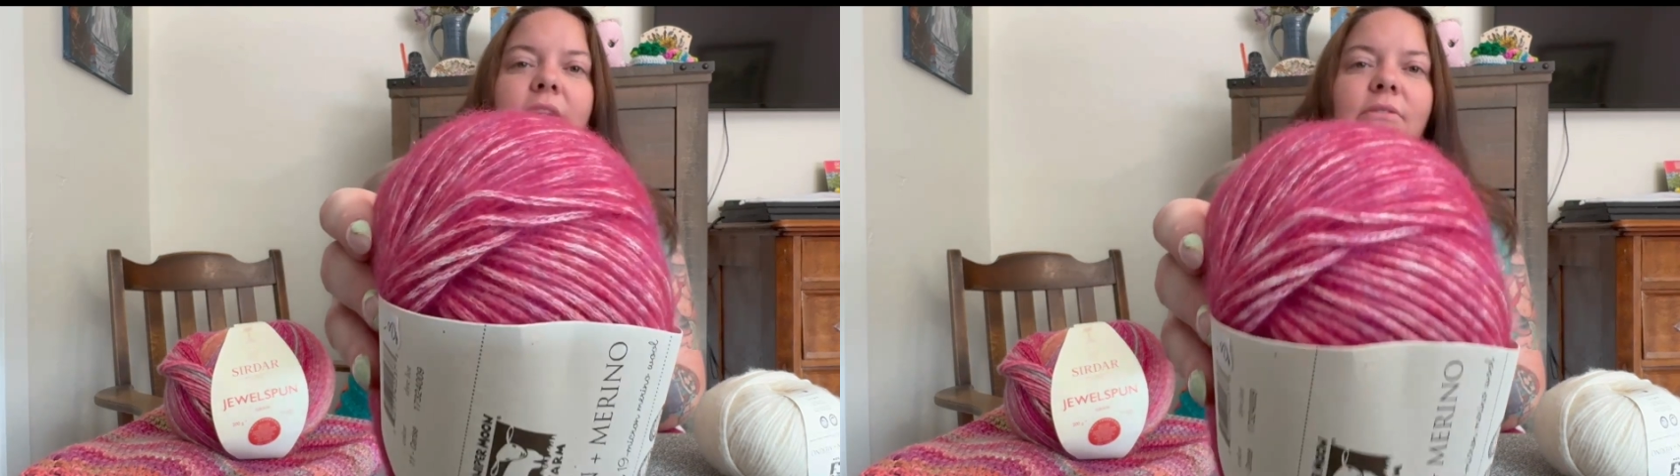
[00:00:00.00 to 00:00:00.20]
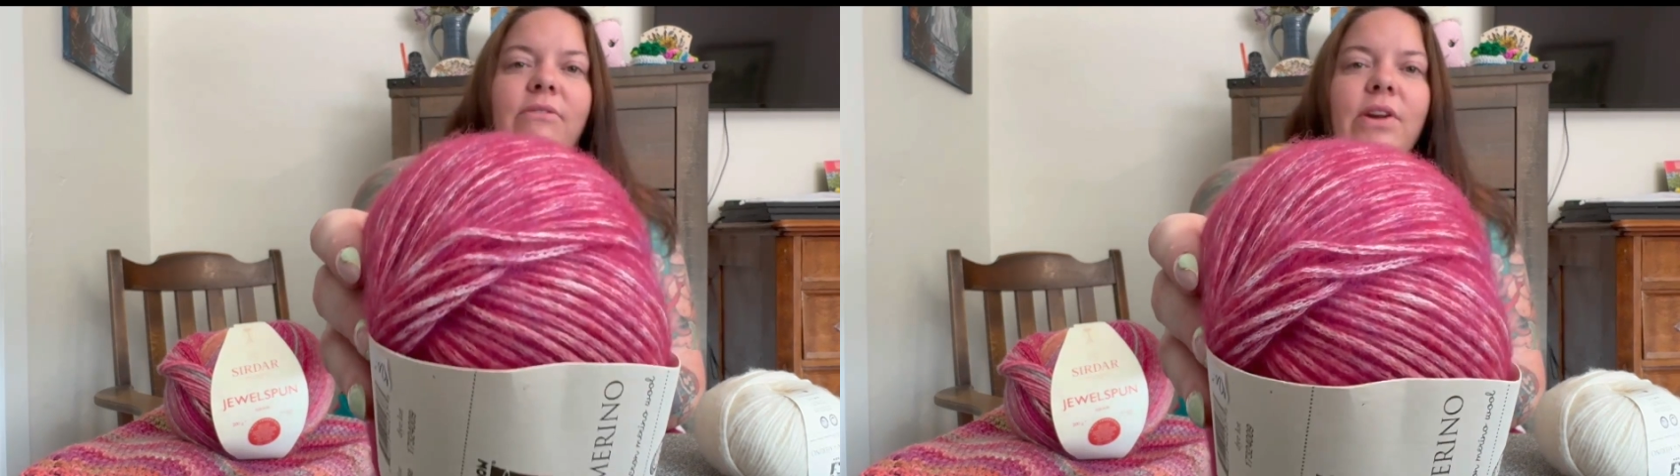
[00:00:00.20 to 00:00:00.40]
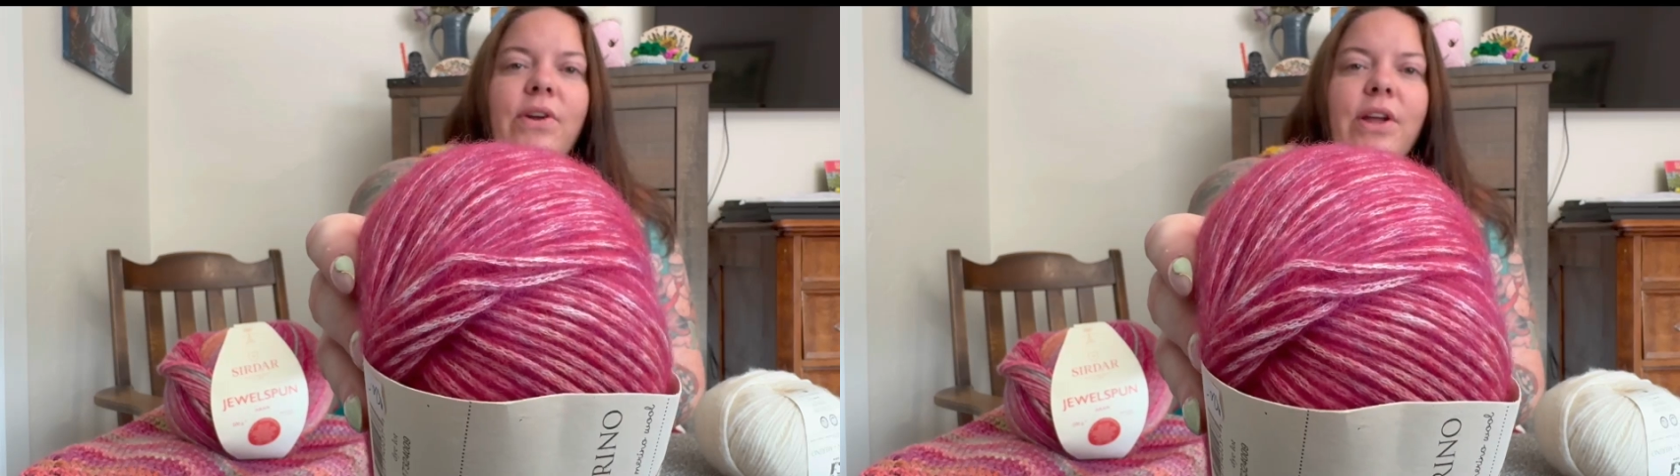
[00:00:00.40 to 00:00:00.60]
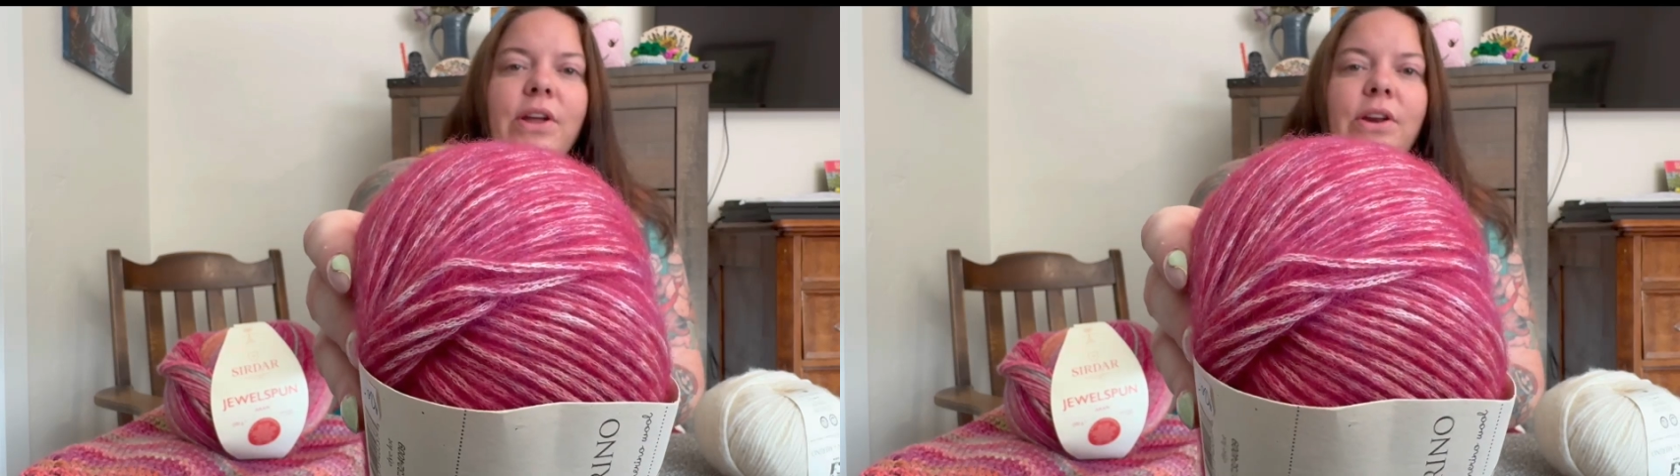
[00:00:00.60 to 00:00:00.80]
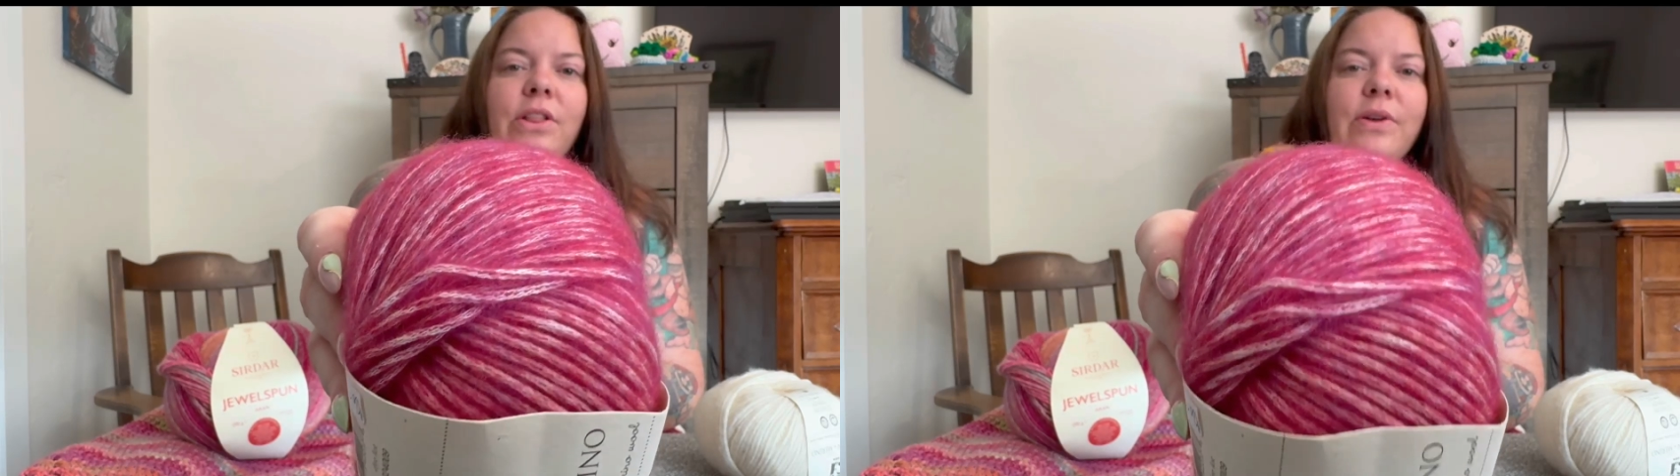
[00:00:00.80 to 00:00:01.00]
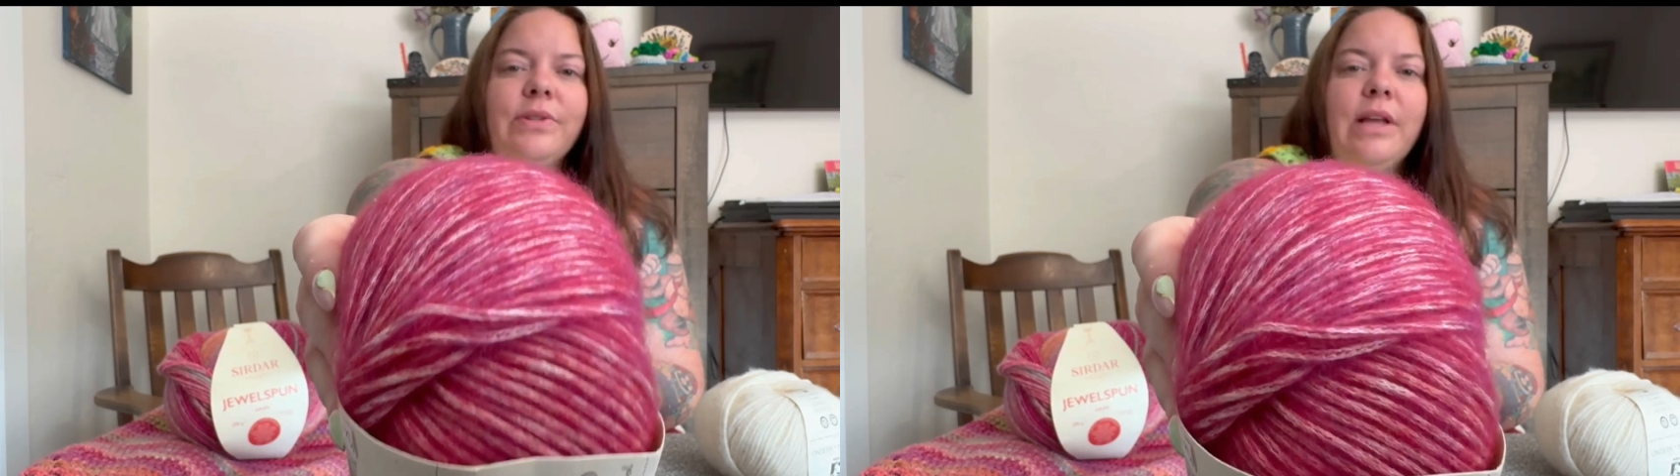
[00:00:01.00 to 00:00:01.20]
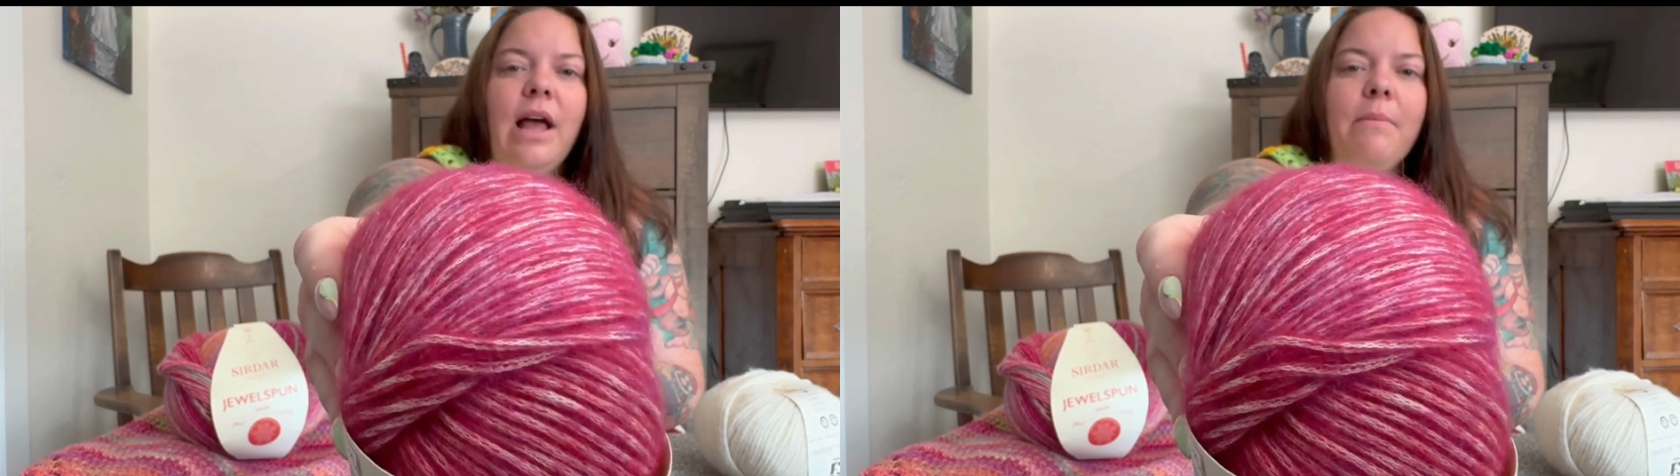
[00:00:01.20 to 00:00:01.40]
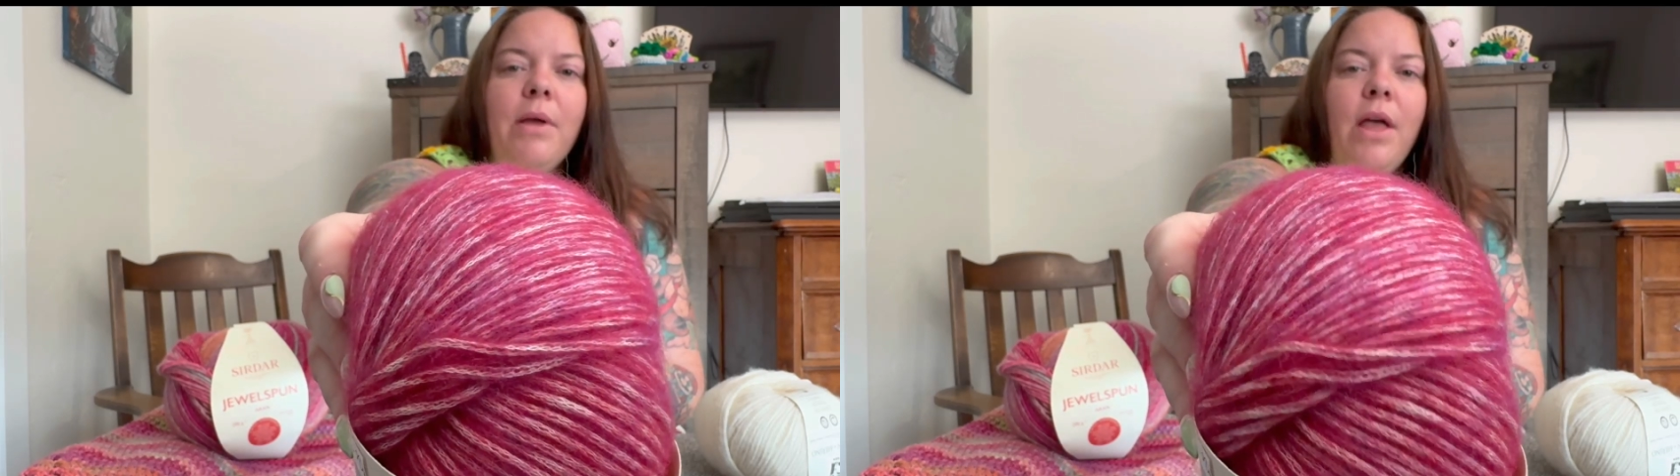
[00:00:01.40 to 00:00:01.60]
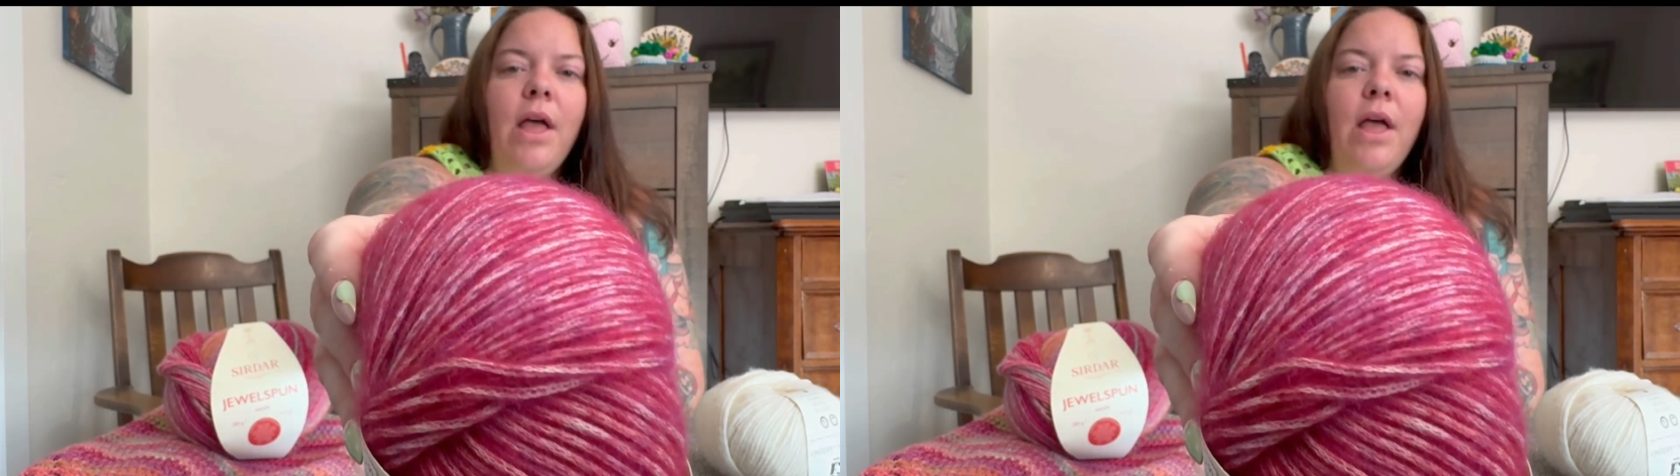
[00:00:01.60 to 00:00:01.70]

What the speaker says: a very good close up